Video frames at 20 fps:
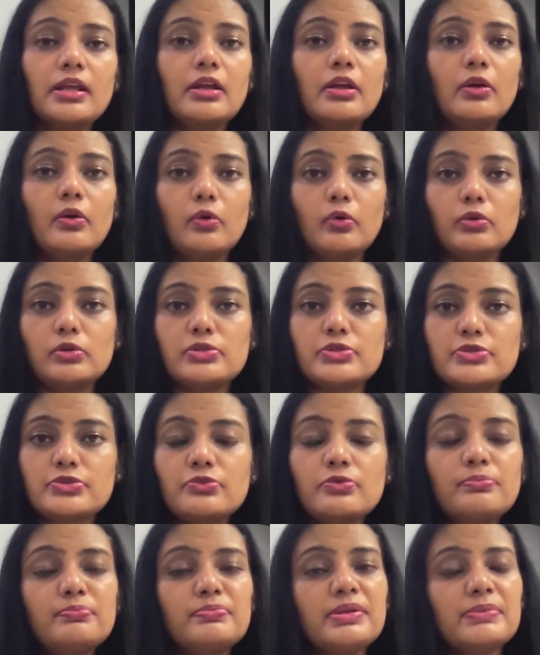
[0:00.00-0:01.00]
Also,
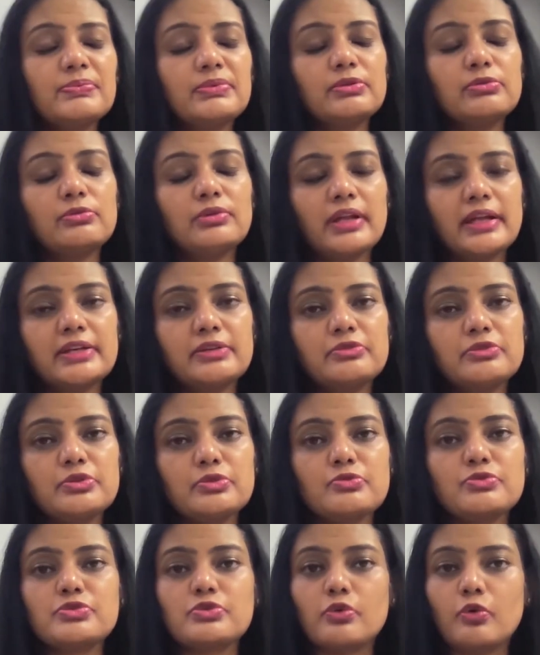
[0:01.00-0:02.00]
people who like to
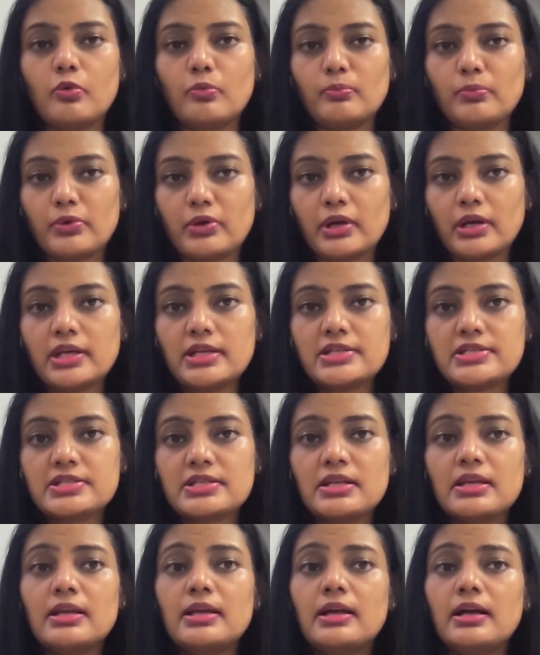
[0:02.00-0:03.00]
use home products,
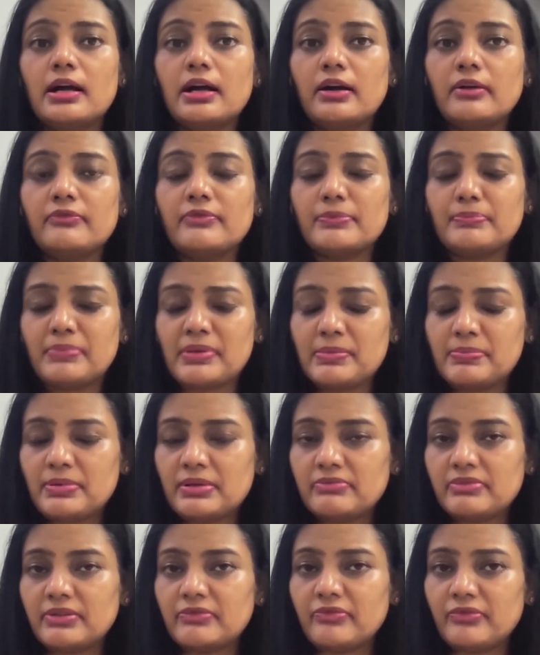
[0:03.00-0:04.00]
the people
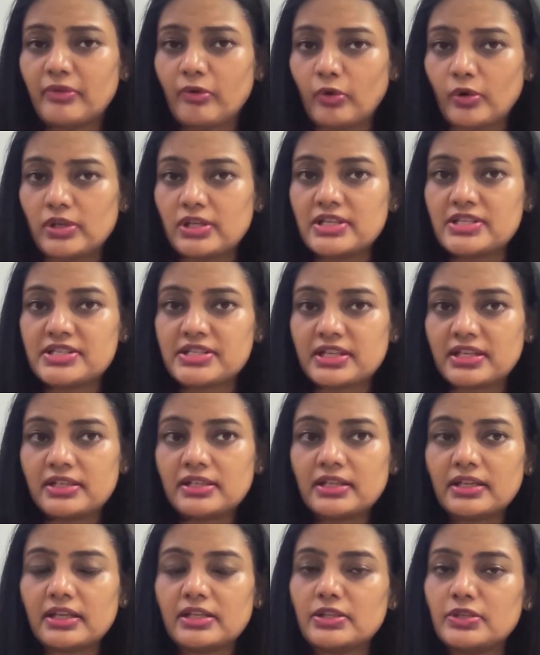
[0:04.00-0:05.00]
with oily skin
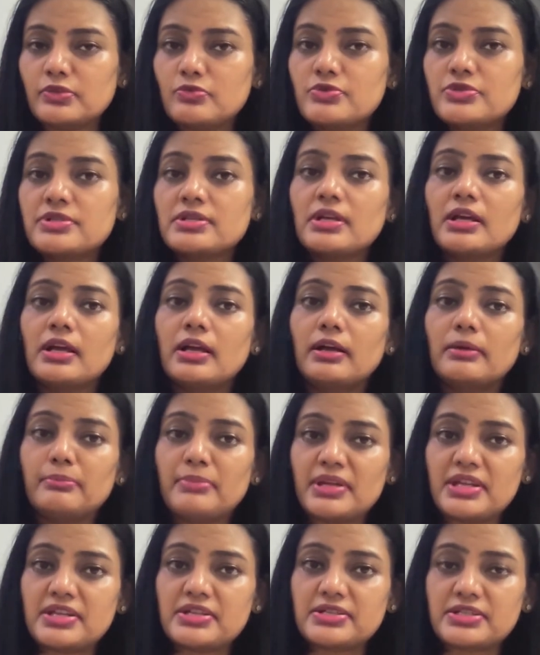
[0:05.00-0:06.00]
can use
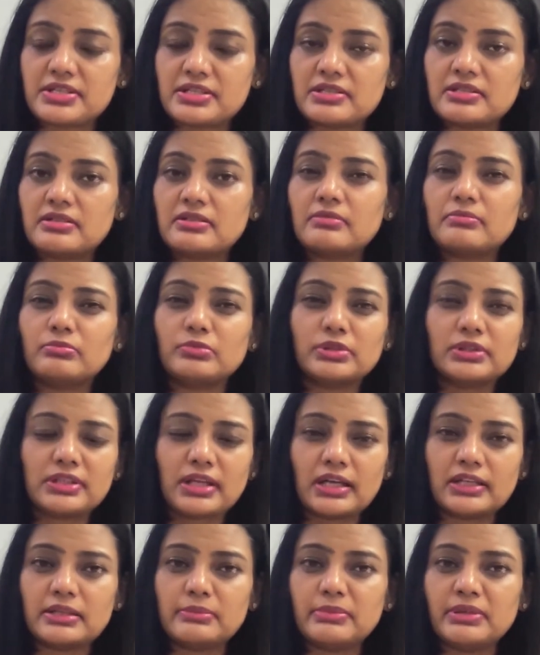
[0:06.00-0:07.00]
besan,
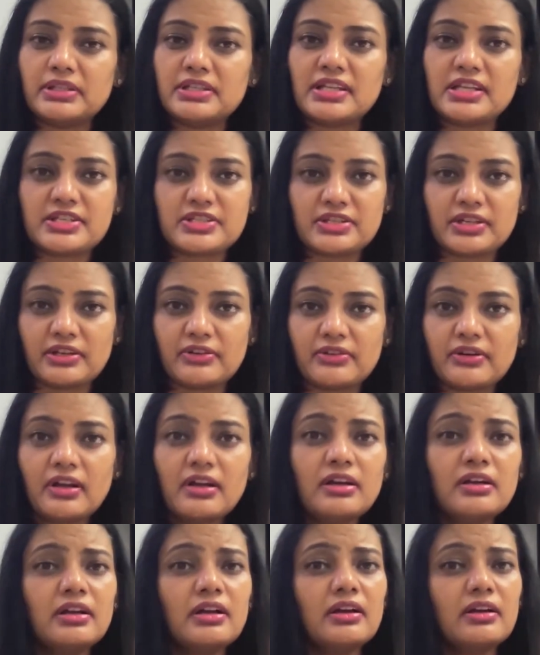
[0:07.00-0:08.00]
multani mitti, etc.
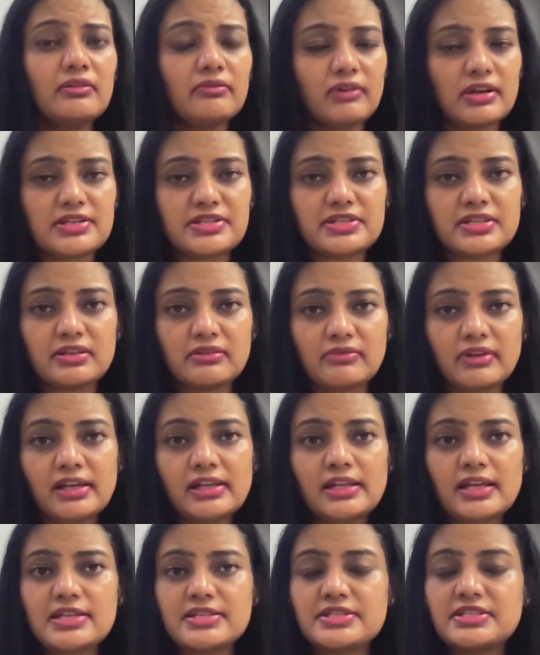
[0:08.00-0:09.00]
once in a while
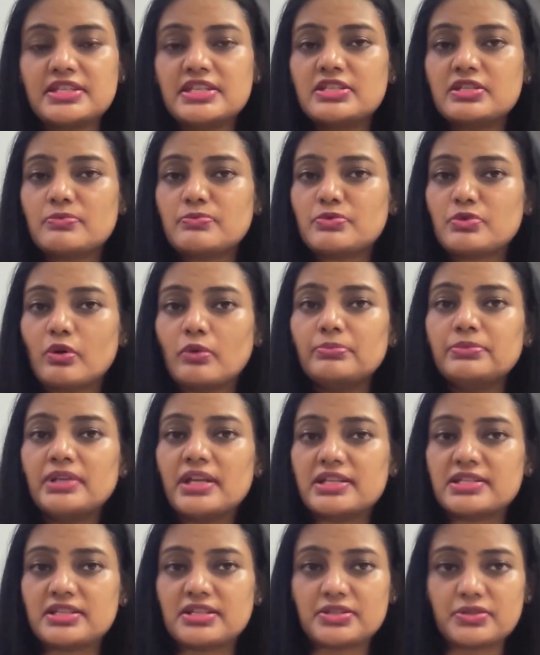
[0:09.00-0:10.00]
as these absorb the
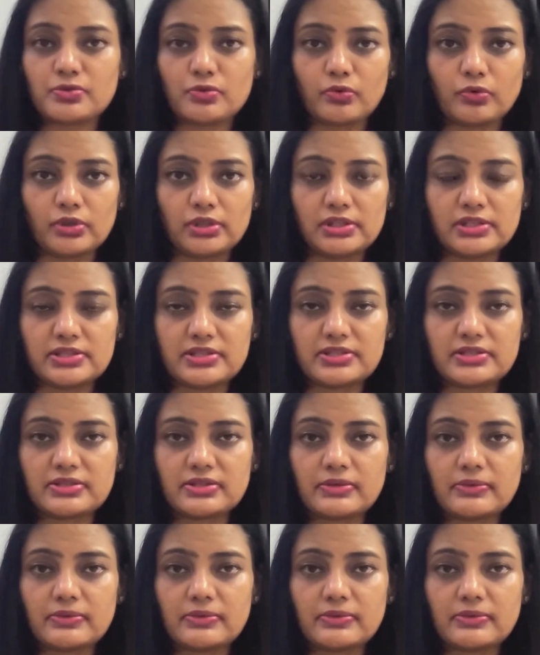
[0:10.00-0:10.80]
excess oils.